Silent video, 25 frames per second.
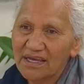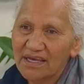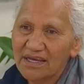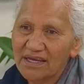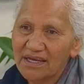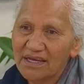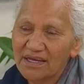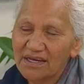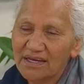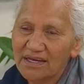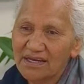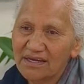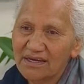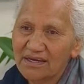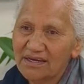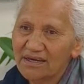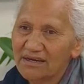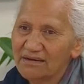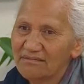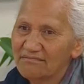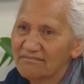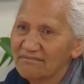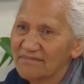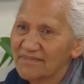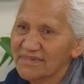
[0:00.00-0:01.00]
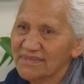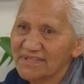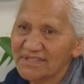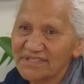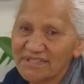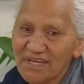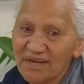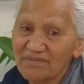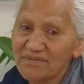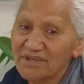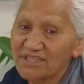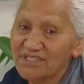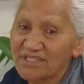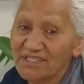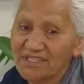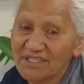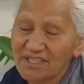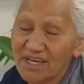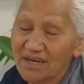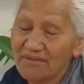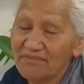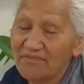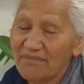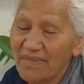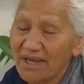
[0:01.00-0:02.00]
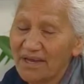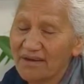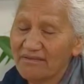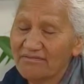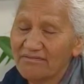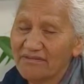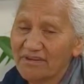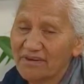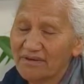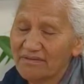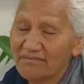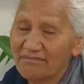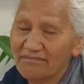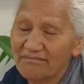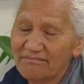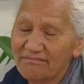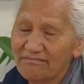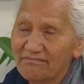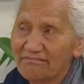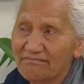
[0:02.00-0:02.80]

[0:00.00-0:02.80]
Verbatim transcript: and um, some had just come back from